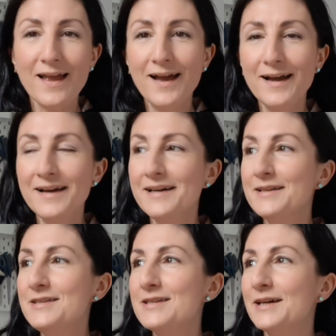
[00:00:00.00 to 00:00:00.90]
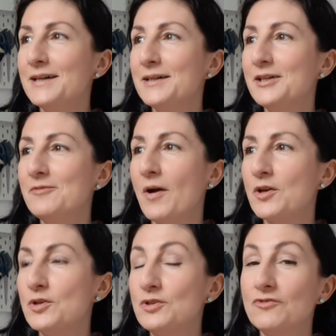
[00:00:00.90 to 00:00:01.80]
And I
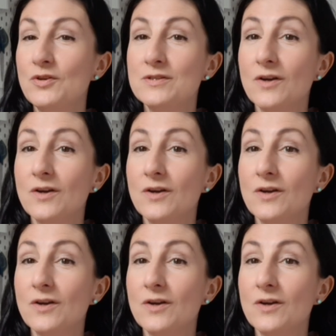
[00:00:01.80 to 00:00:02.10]
could have used